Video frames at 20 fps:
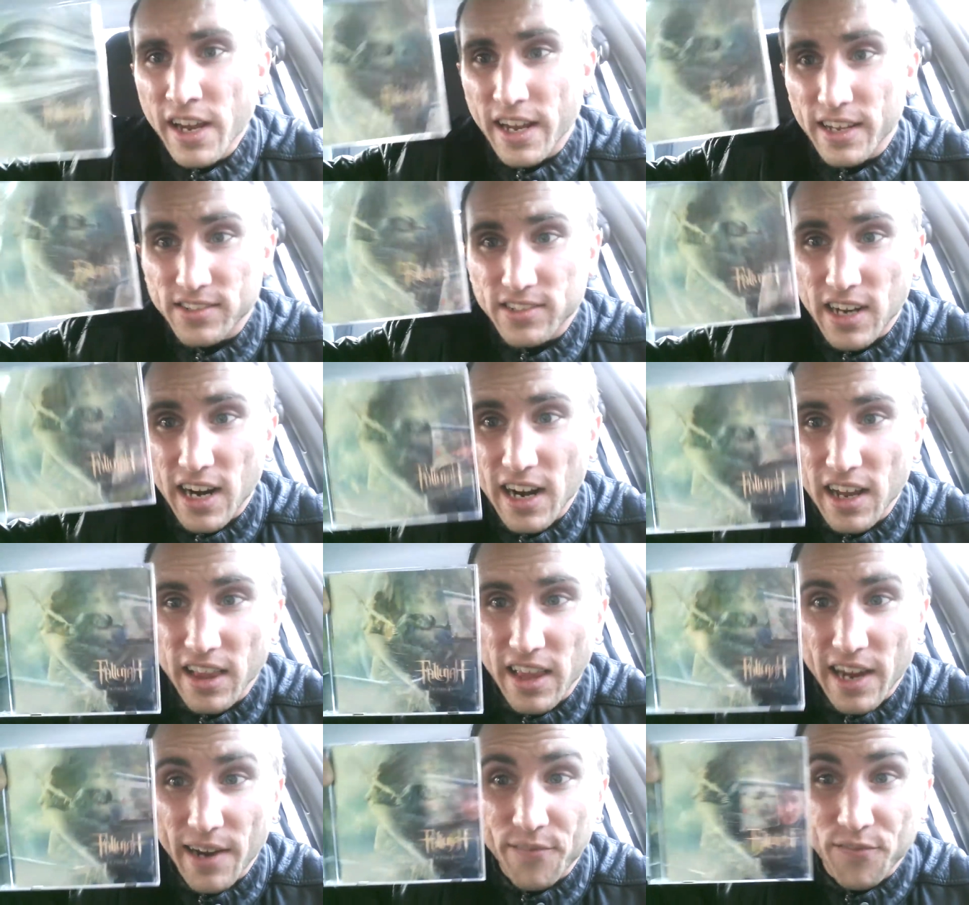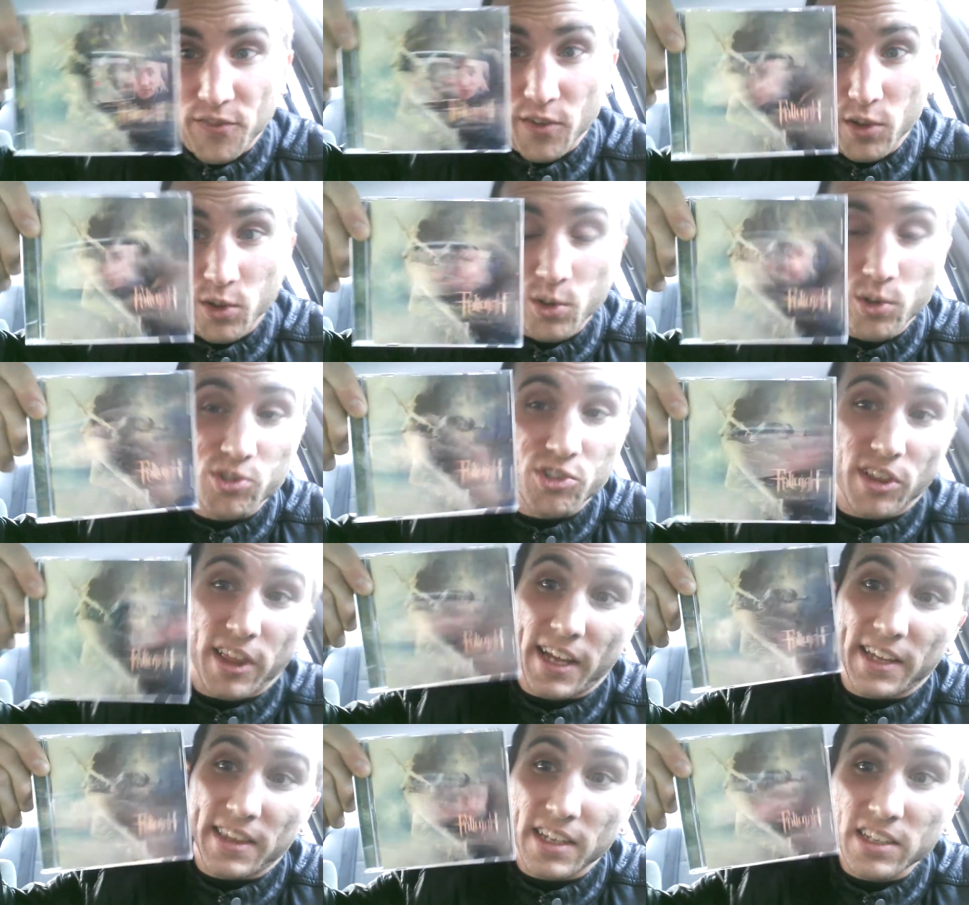It's kind of like
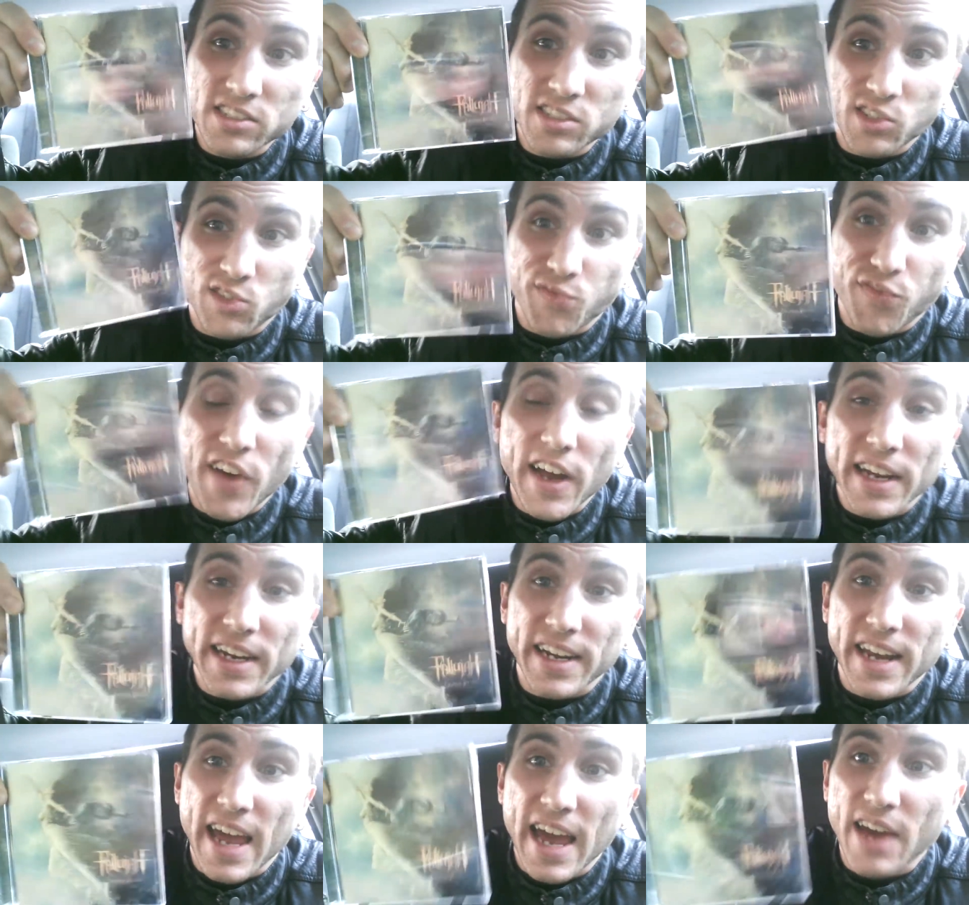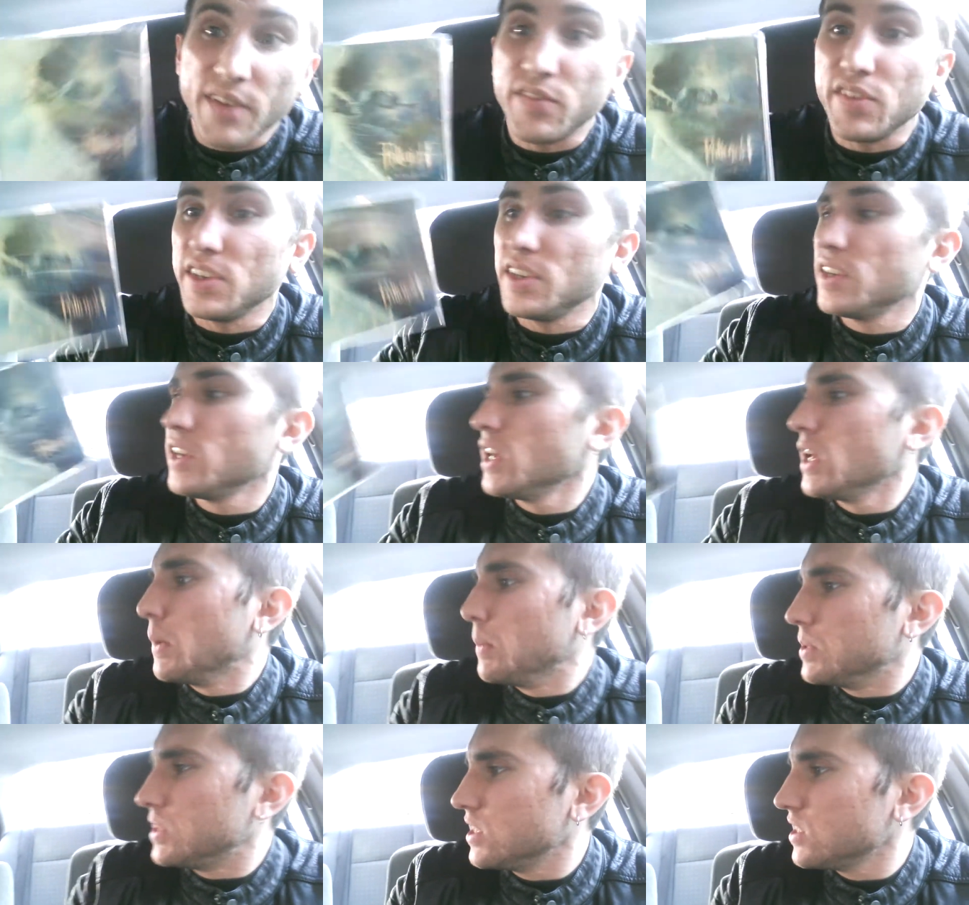Fallujah. Like this is fucking heavy,
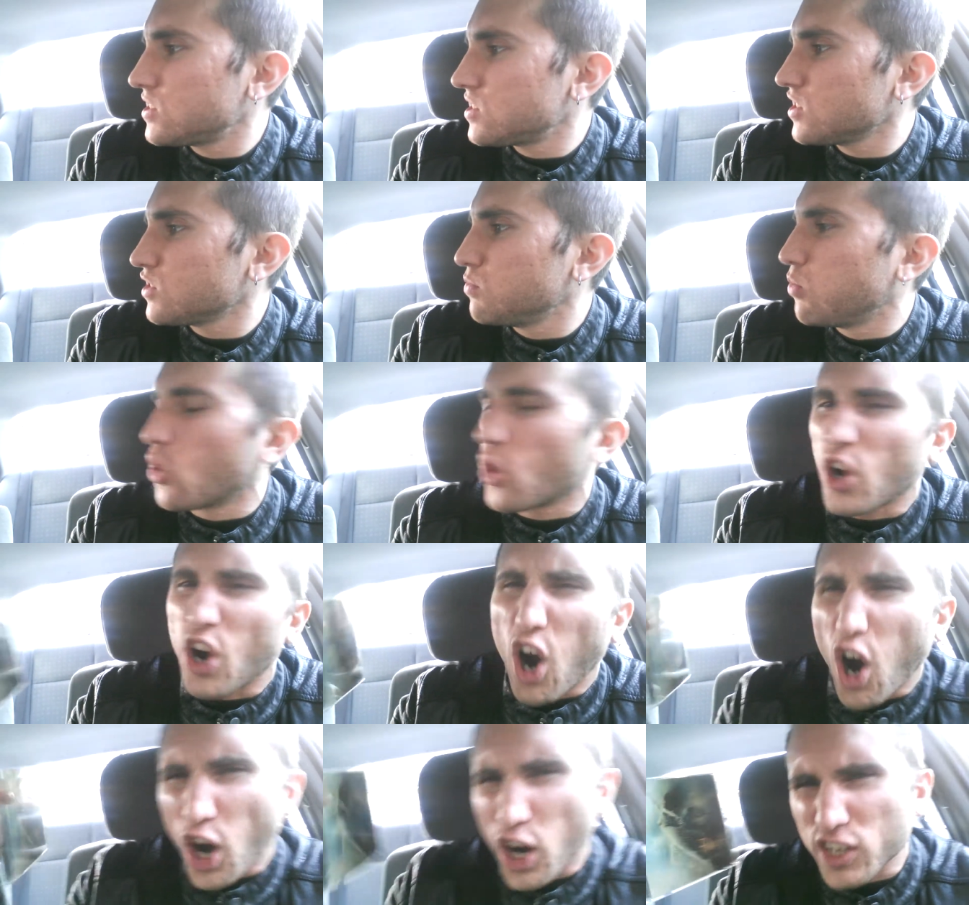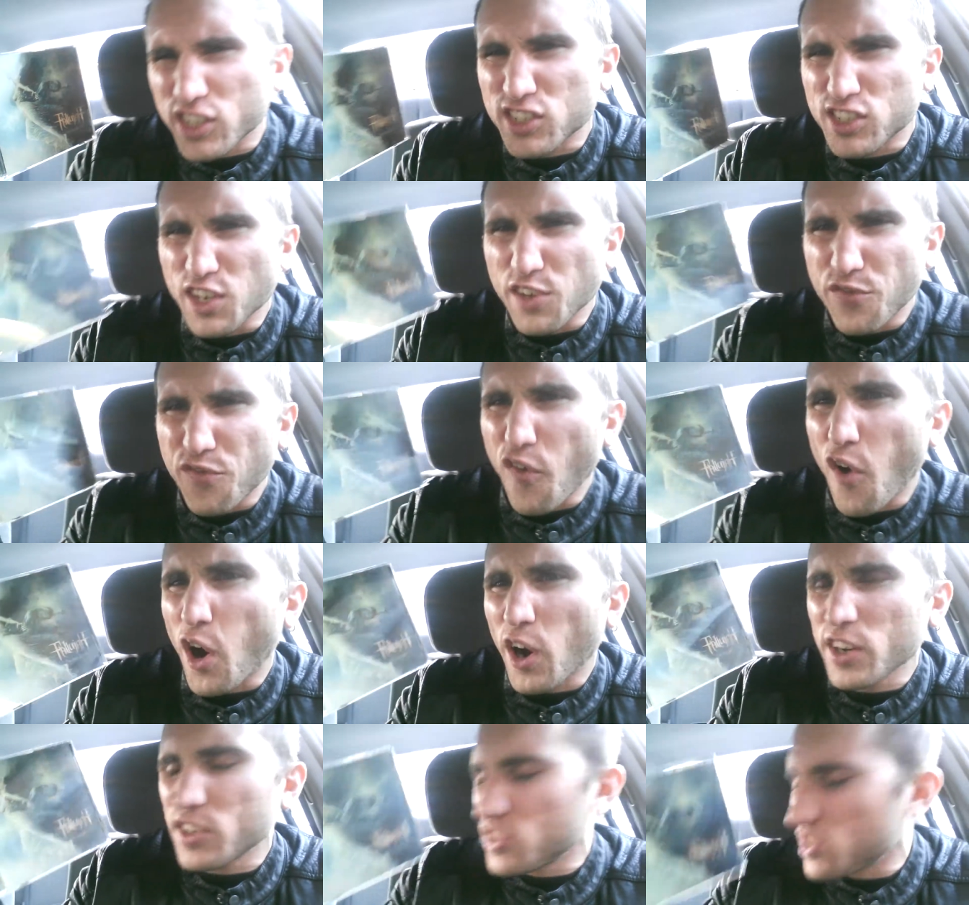but this is more artsy
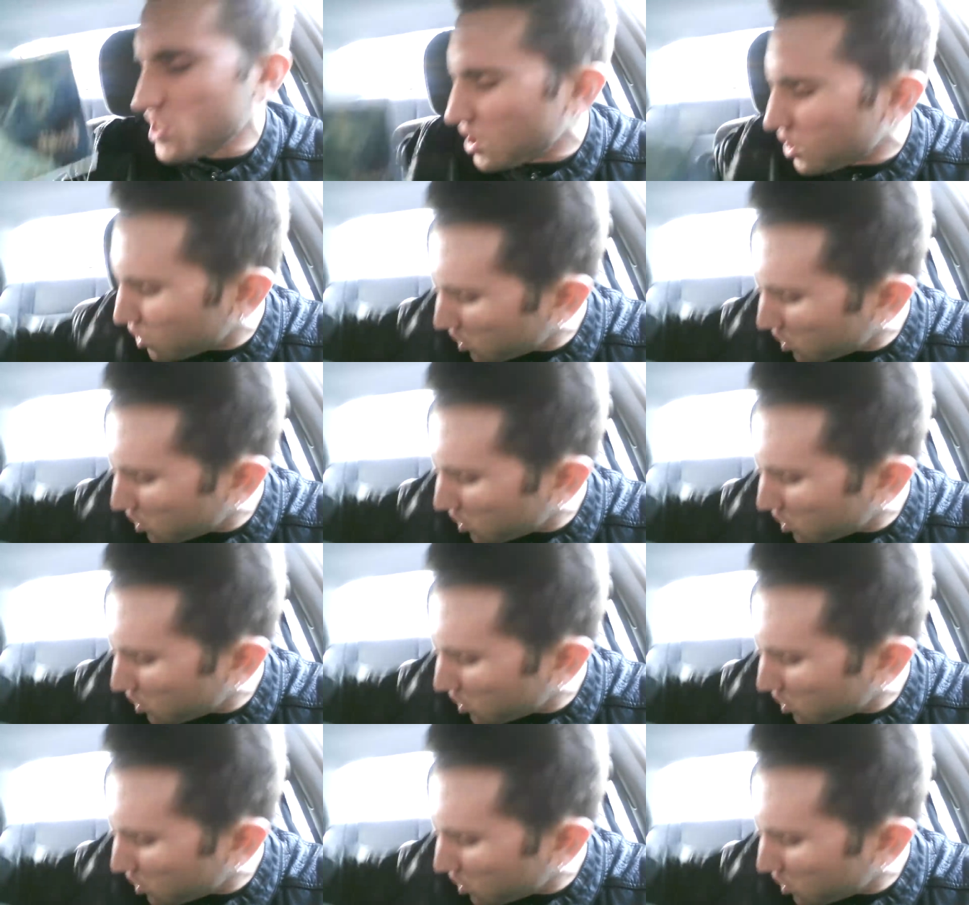fartsy